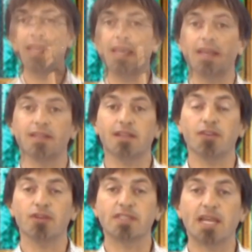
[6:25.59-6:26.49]
And
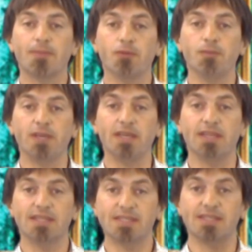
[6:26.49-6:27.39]
another example would
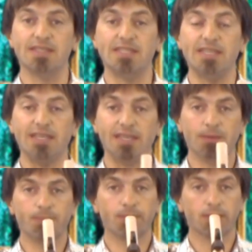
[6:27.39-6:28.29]
be, this is a D.